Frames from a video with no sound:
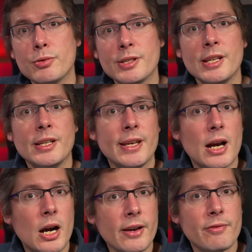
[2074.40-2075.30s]
to see the
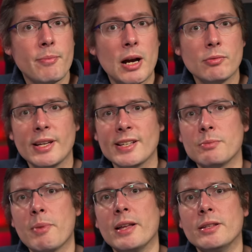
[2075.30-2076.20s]
RF mount
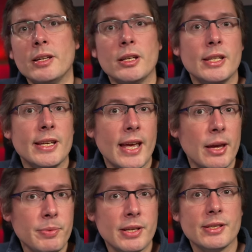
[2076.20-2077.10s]
expanding in the
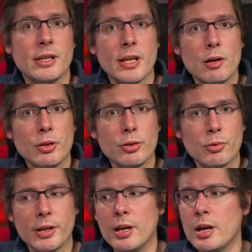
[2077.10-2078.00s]
APS-C
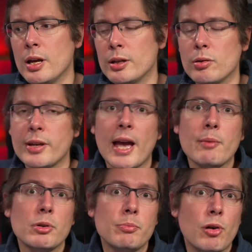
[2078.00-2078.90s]
territory. The
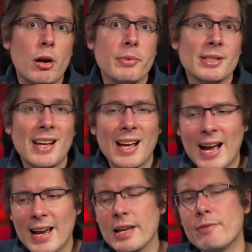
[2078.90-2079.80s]
camera promised
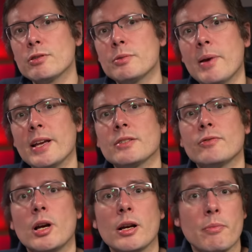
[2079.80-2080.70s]
high-level specs
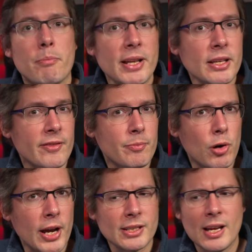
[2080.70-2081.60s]
for a competitive
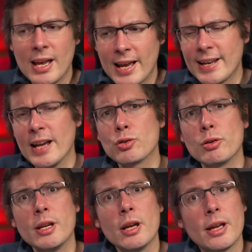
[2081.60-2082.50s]
price, and
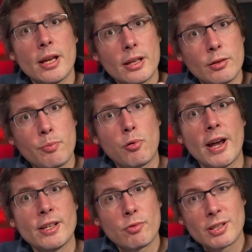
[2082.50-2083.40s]
actually, the
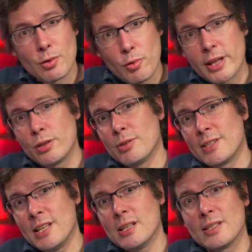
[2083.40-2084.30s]
price was great to
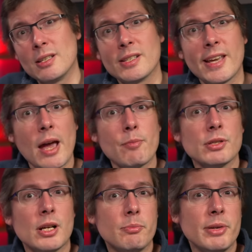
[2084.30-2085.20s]
see since
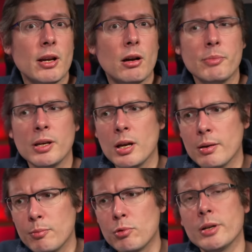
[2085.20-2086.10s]
cameras are becoming
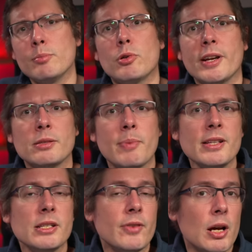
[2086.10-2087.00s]
more and more
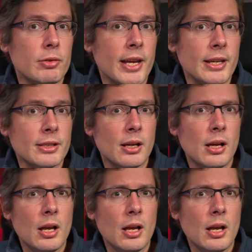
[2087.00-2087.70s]
expensive nowadays.